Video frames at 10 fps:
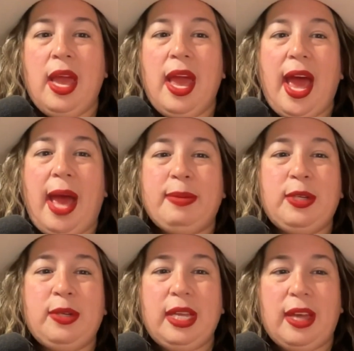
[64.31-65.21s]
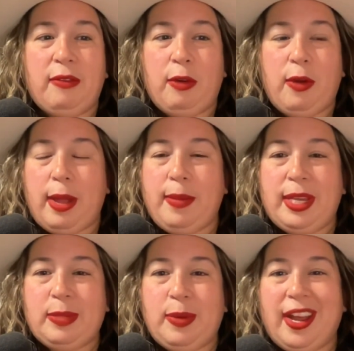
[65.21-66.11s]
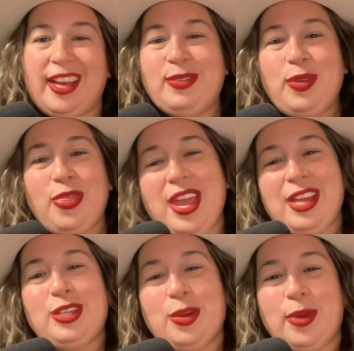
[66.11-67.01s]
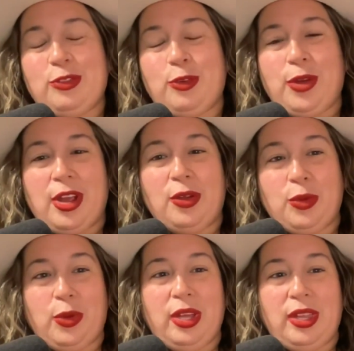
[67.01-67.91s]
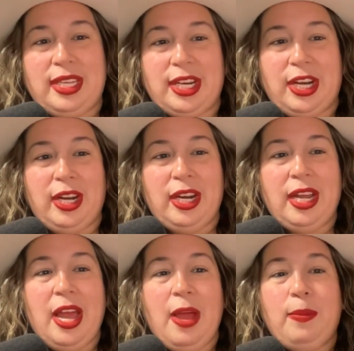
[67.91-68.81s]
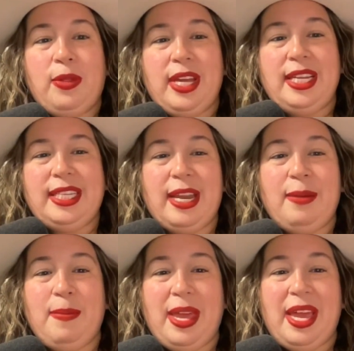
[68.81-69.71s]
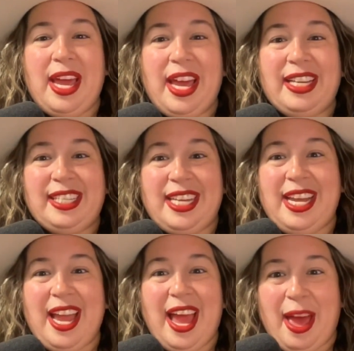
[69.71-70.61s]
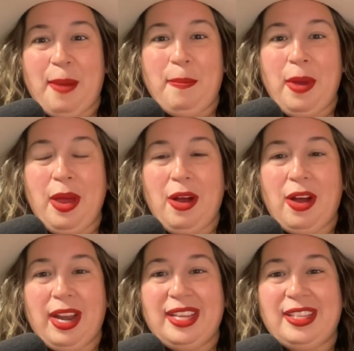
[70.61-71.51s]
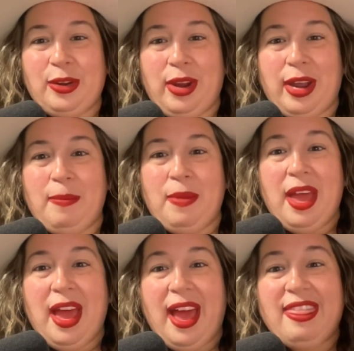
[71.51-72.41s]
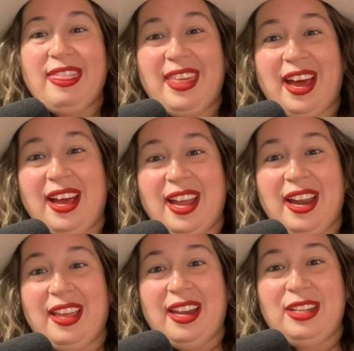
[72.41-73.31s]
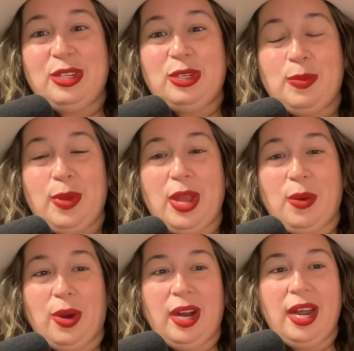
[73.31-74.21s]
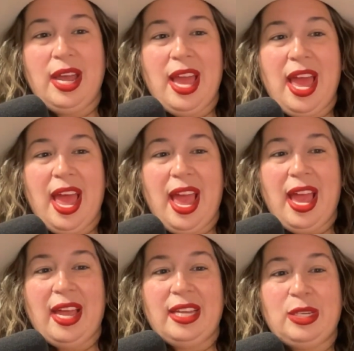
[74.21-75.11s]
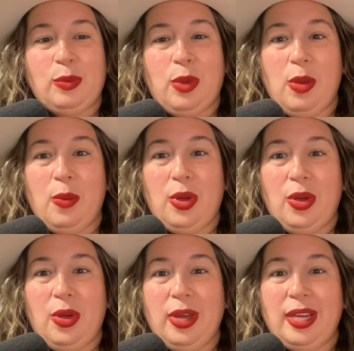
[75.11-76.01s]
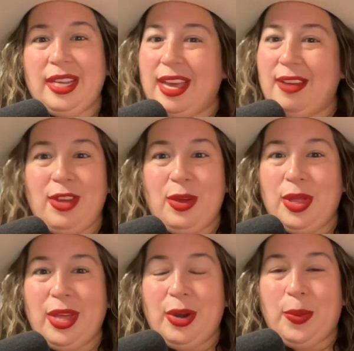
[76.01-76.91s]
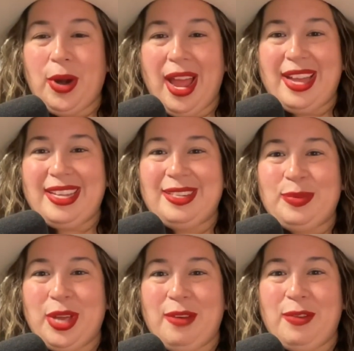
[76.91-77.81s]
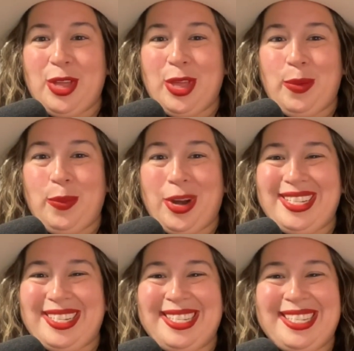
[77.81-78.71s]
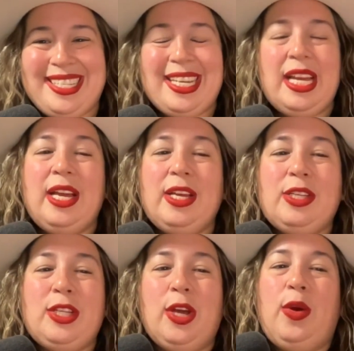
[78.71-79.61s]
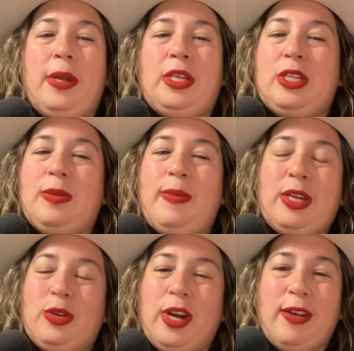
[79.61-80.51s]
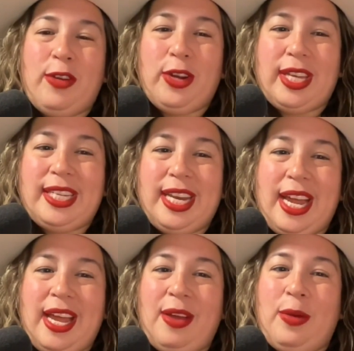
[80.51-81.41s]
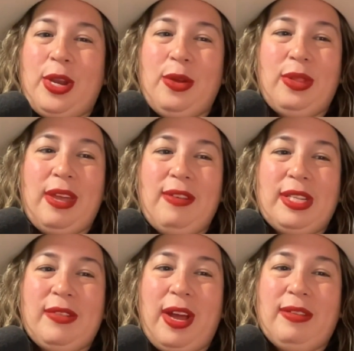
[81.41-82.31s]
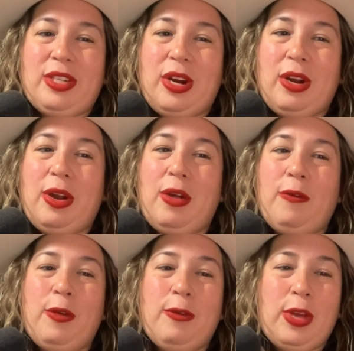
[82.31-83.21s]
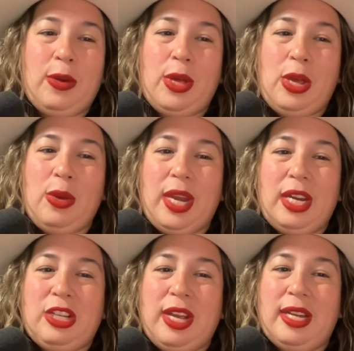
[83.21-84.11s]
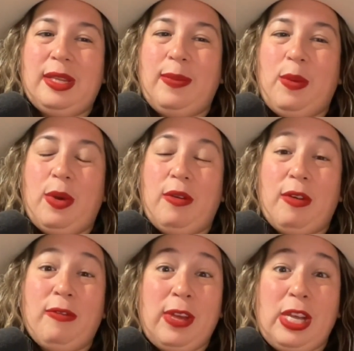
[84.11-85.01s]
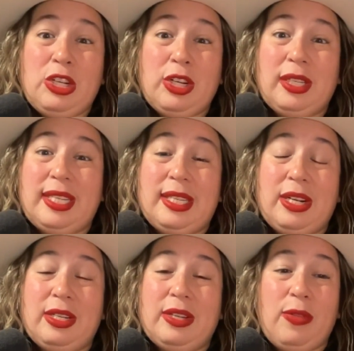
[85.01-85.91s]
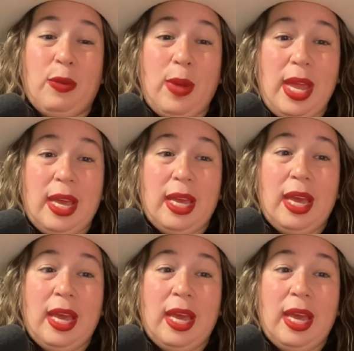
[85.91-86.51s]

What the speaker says: Absolutely love or recommend this podcast. Well, thank you so much for being a loyal listener. Please send me a DM on Instagram at the Carolina Sotomayor, and we will give you a little prize. We'll give you a little present. So just make sure if you're listening, when you leave us a 5-star review, you get a chance to be one of our featured listeners of the week,